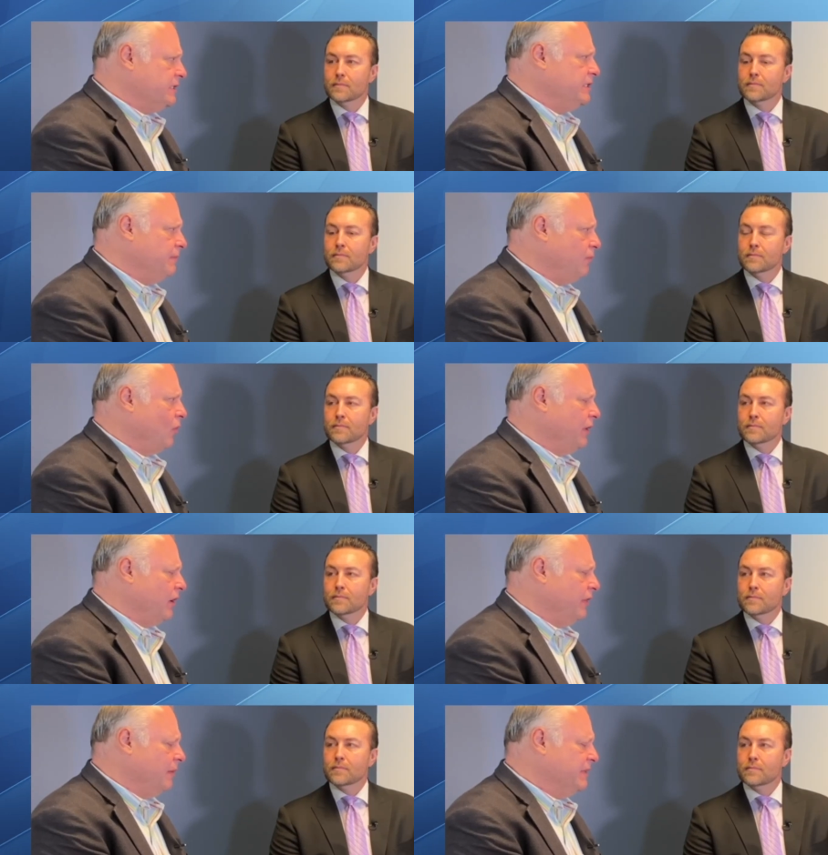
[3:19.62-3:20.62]
Speaker 1: it's important
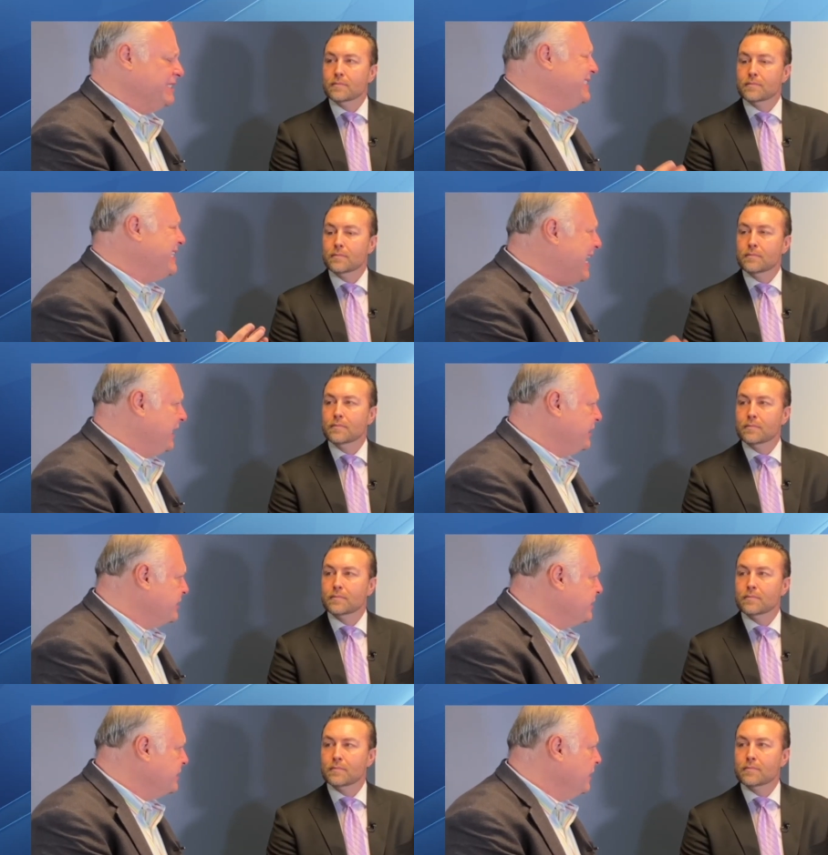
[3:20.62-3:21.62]
are the
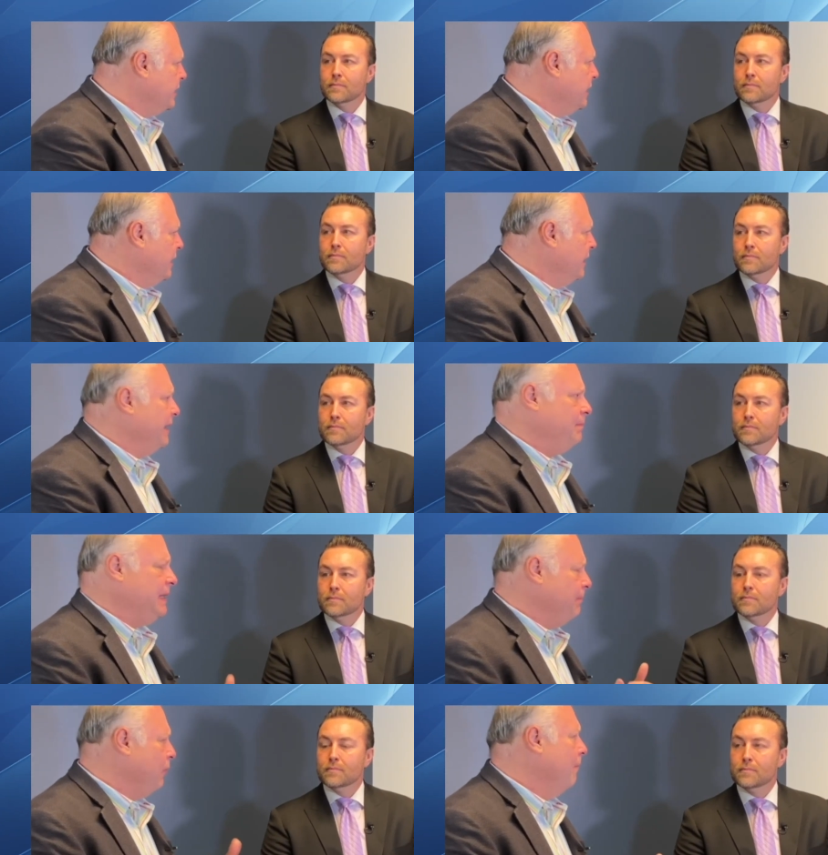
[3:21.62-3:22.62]
mistakes that
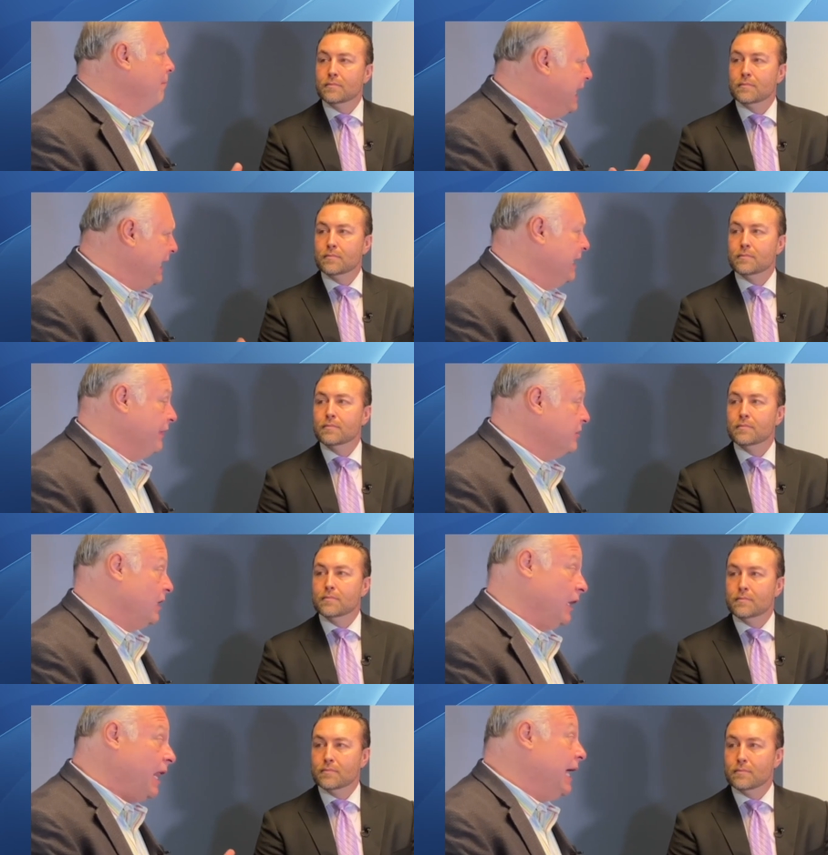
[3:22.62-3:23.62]
people make, and there's
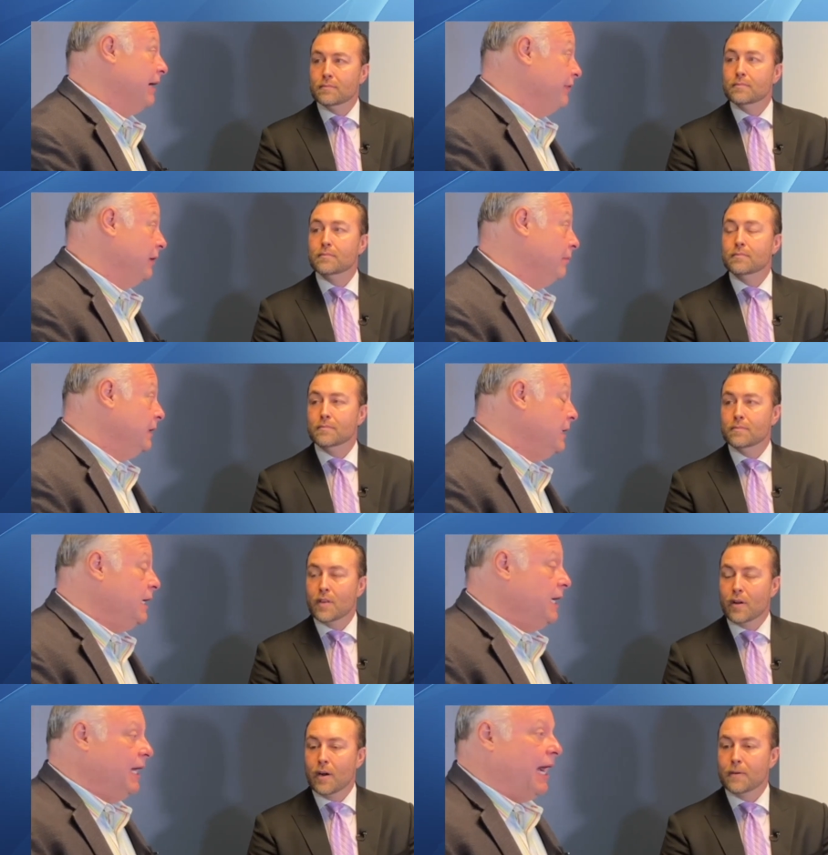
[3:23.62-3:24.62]
a lot of them.
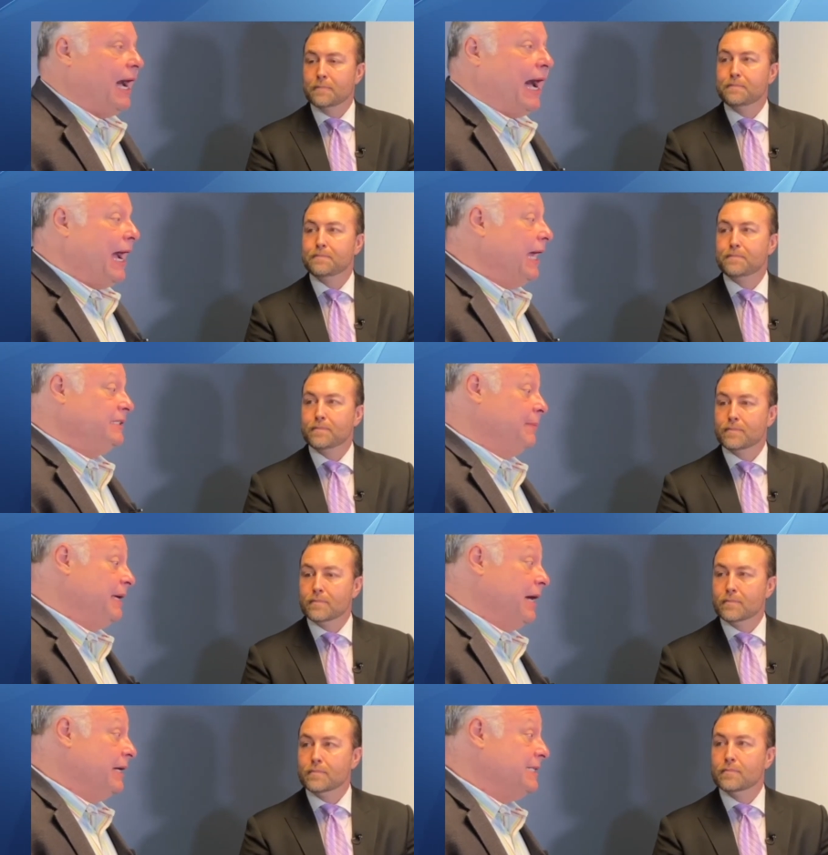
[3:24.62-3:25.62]
Mm-hmm. There are. I, to
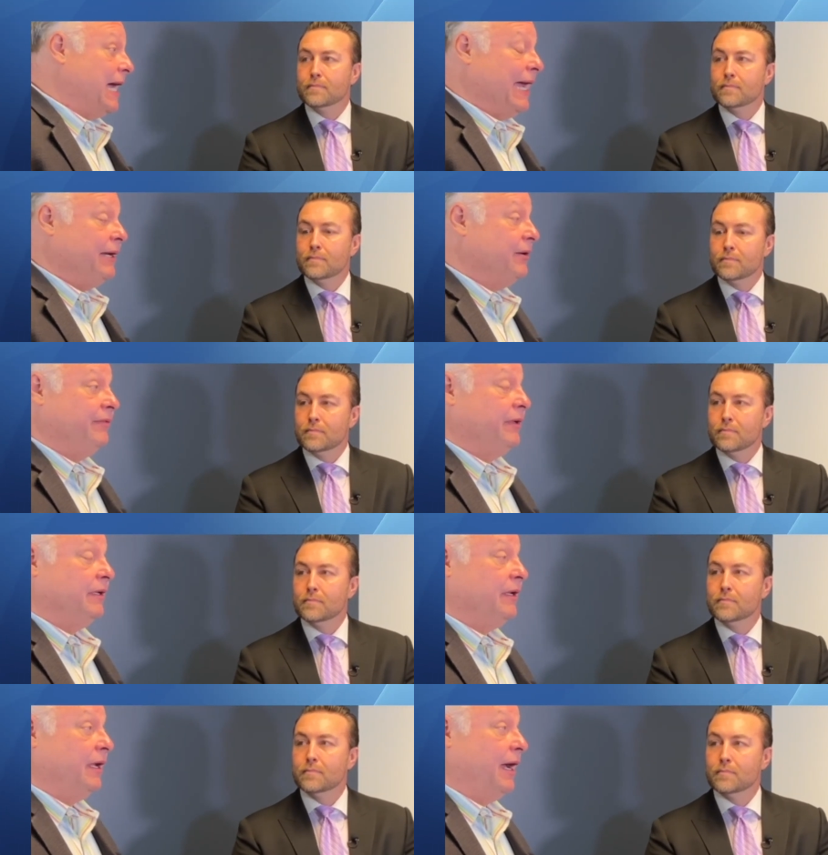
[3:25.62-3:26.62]
be honest, I don't
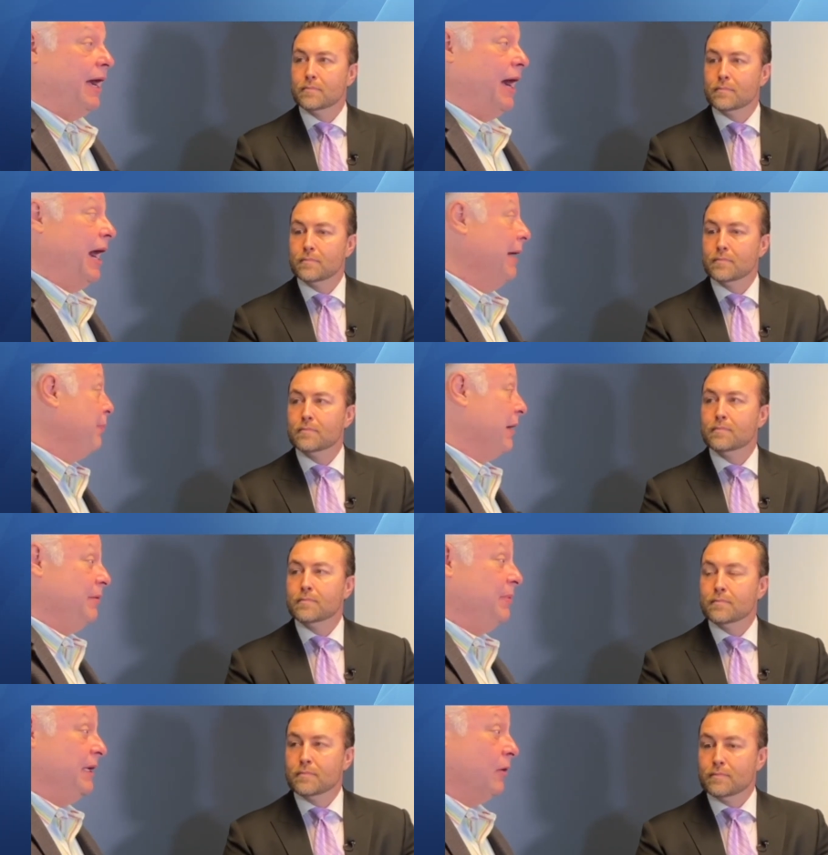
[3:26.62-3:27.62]
even, I'd
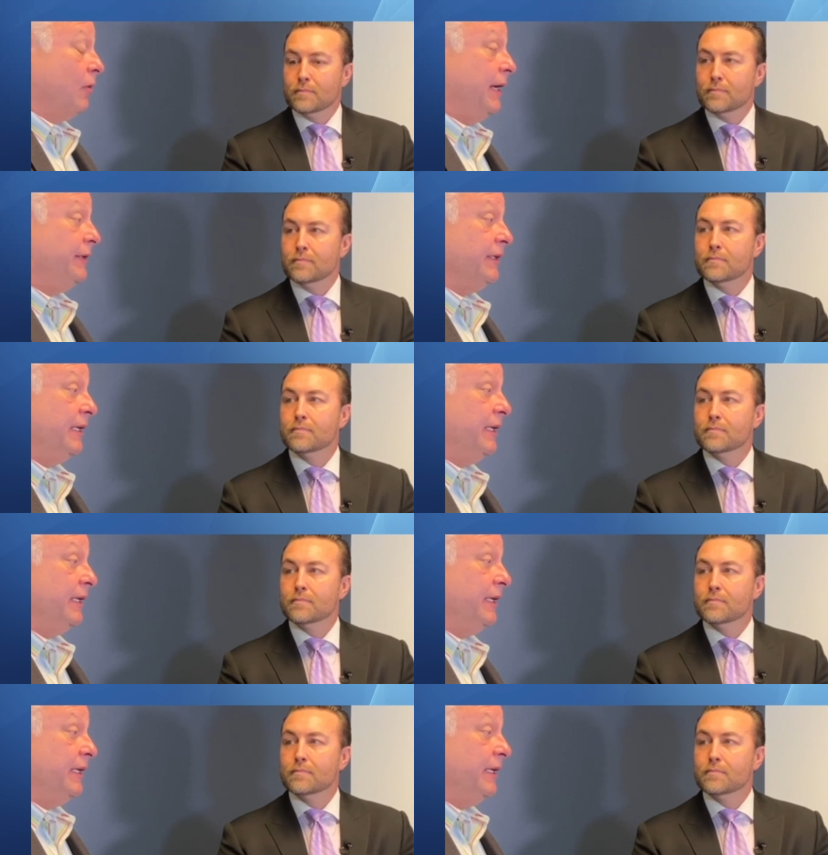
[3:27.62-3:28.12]
probably be a great uh,